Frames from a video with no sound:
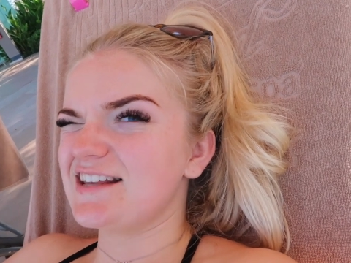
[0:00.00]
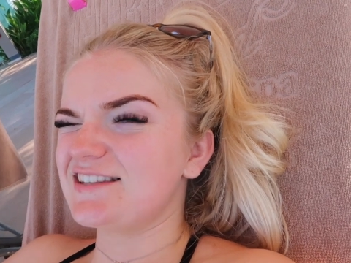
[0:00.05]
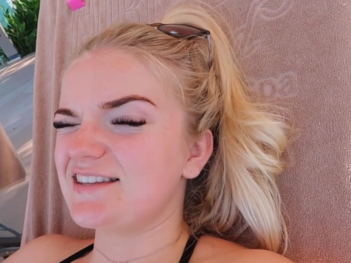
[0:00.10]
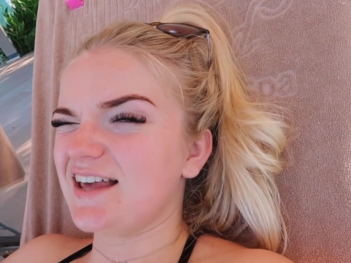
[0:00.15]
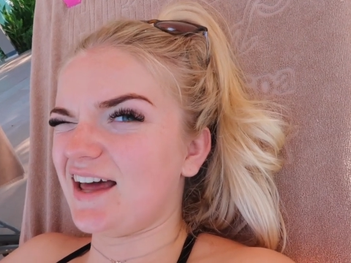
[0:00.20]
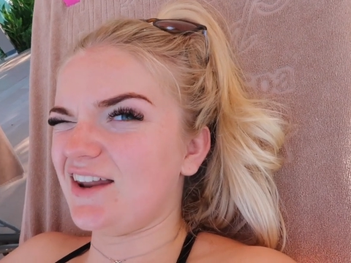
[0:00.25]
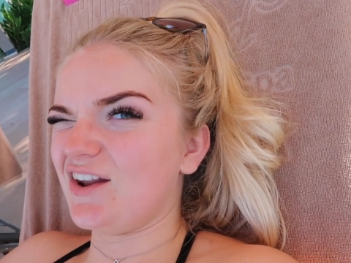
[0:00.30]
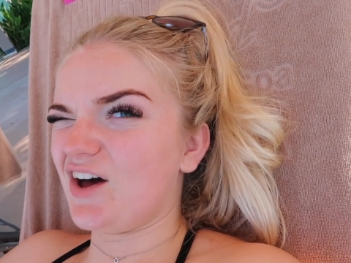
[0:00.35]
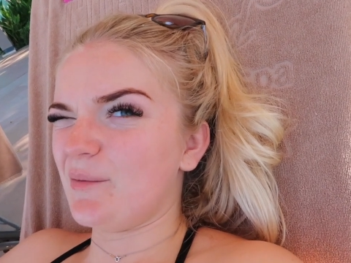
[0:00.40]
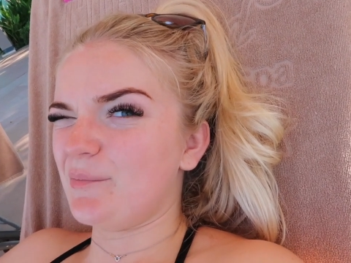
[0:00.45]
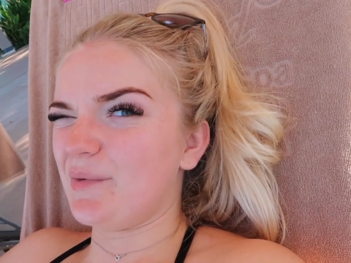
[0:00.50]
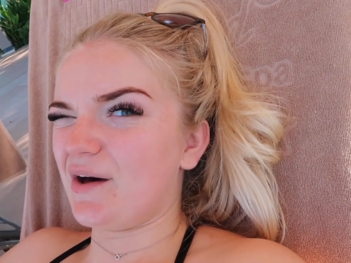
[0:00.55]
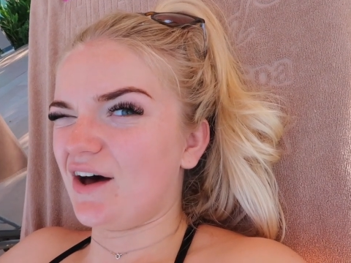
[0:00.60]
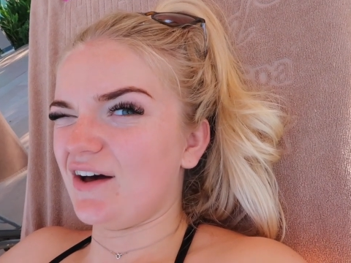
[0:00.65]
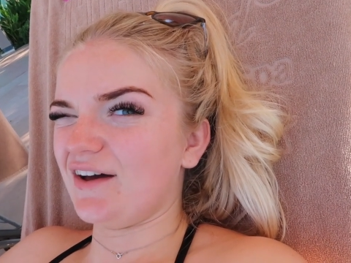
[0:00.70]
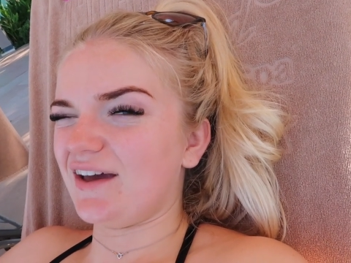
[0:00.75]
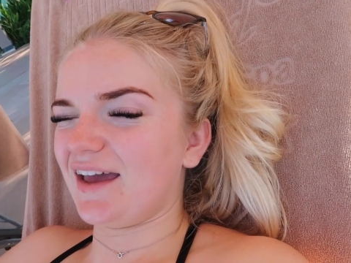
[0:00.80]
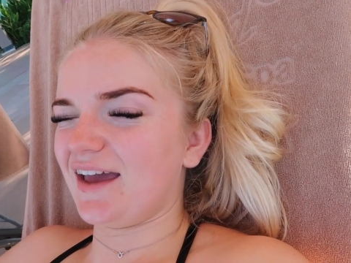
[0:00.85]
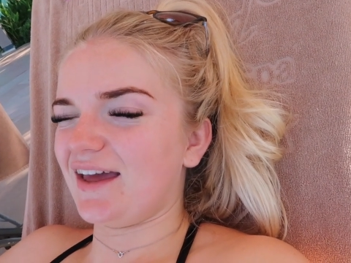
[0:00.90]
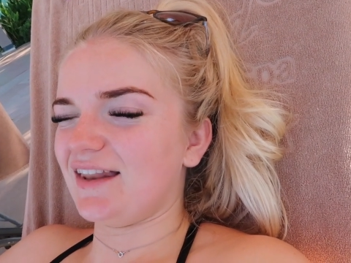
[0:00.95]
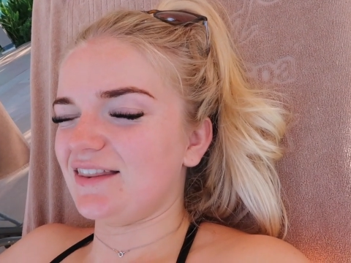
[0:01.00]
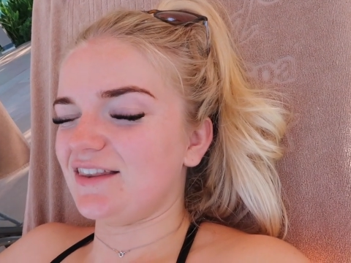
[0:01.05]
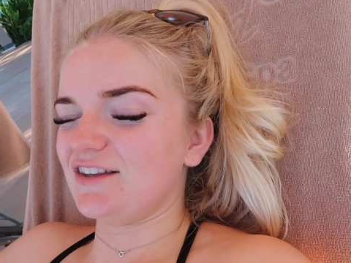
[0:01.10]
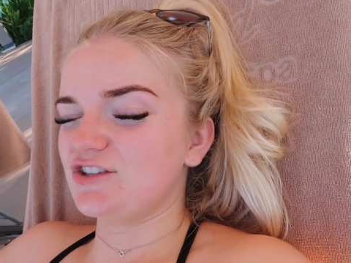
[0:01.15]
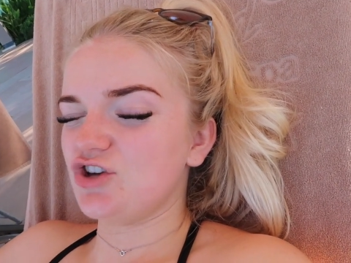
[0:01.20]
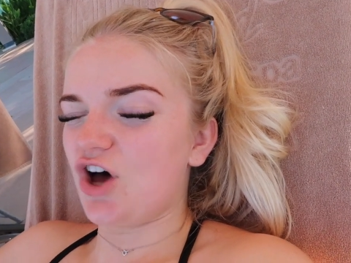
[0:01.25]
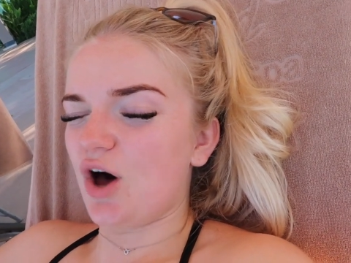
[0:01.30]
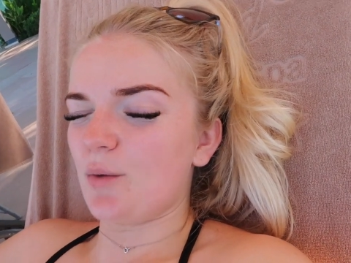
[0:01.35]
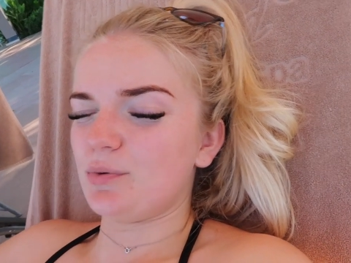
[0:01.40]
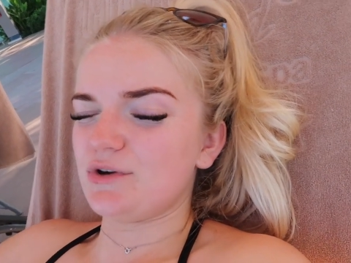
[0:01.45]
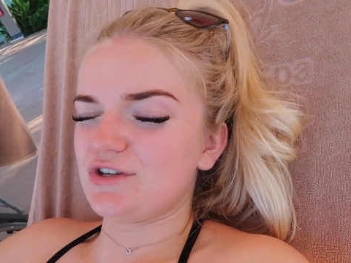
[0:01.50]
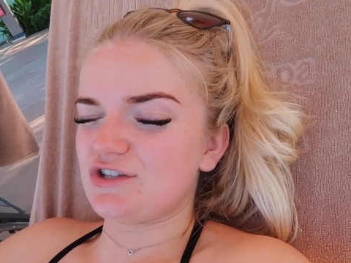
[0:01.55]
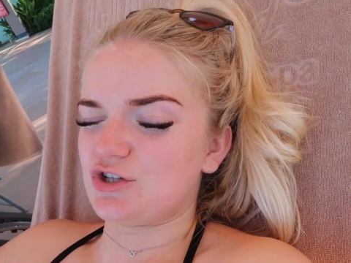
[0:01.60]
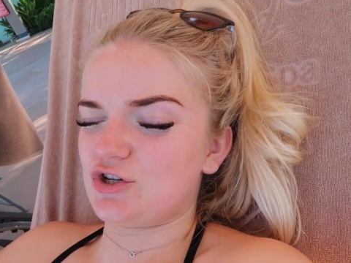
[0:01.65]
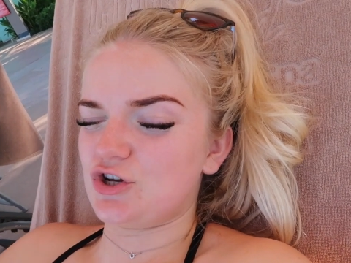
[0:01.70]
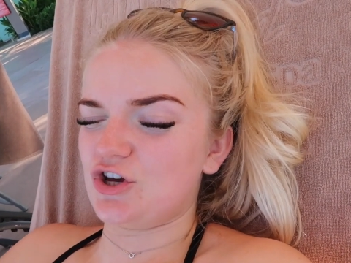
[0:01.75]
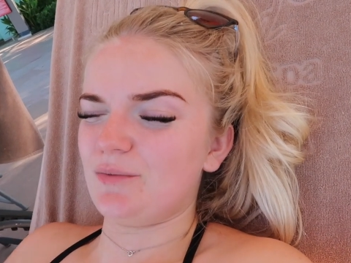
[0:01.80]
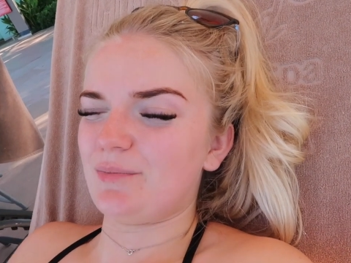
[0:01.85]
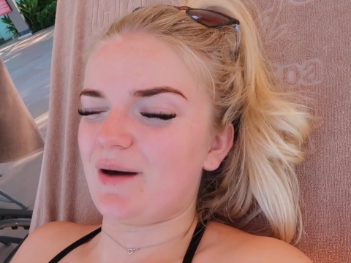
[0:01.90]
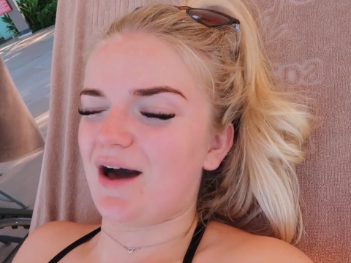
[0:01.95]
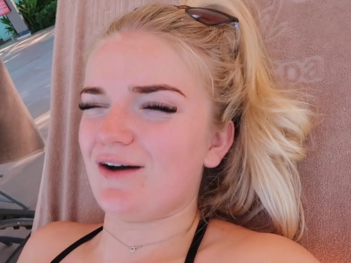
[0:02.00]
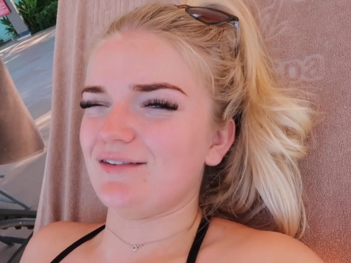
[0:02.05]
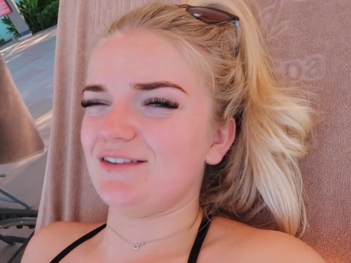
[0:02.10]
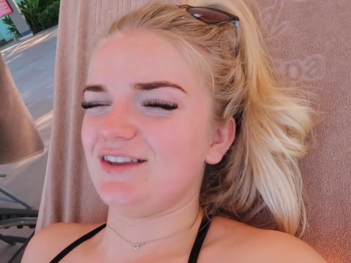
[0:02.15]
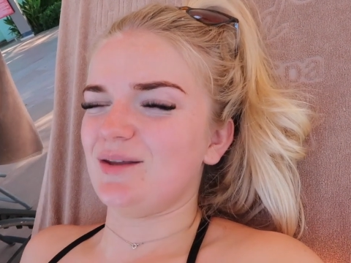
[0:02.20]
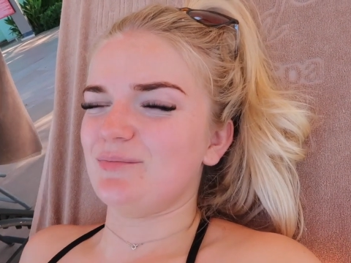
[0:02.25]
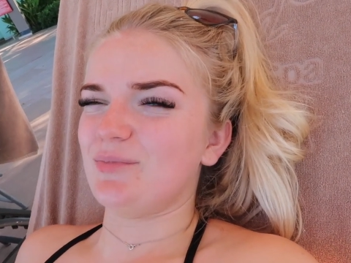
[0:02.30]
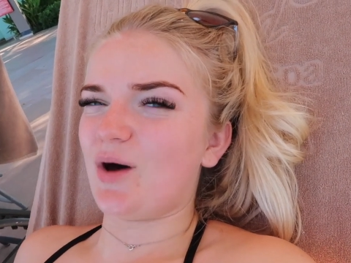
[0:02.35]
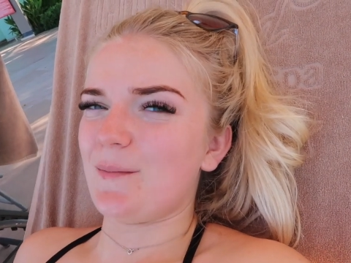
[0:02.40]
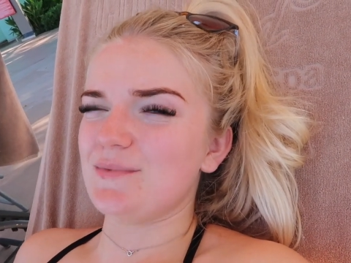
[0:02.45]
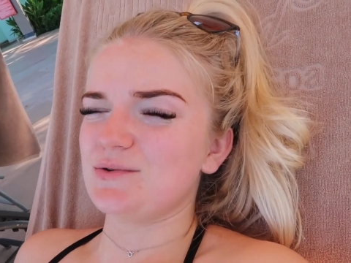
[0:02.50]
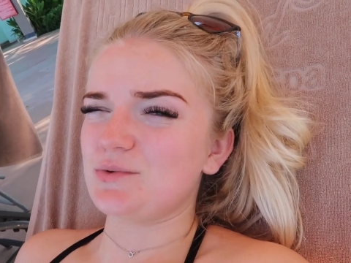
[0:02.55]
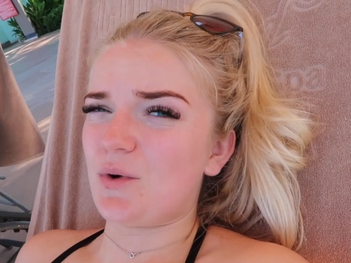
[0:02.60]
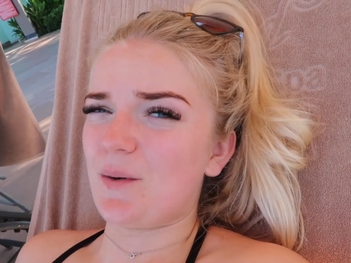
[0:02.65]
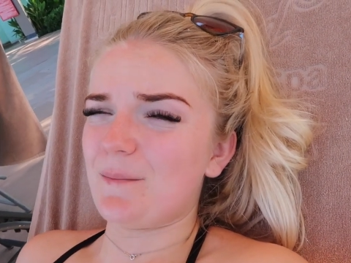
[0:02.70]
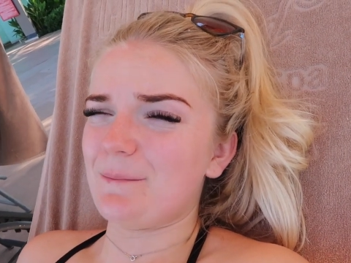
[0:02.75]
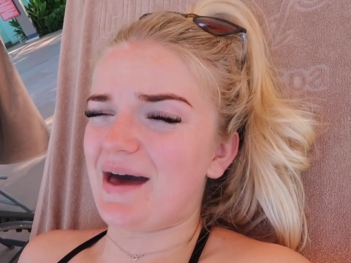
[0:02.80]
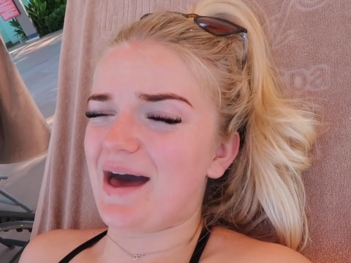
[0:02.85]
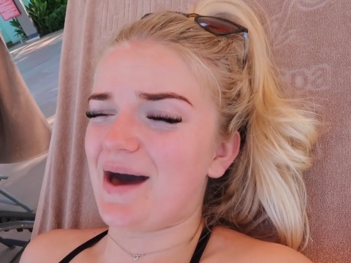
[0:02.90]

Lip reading: Starting out a bargain. The top was £2 and the bottom was £1.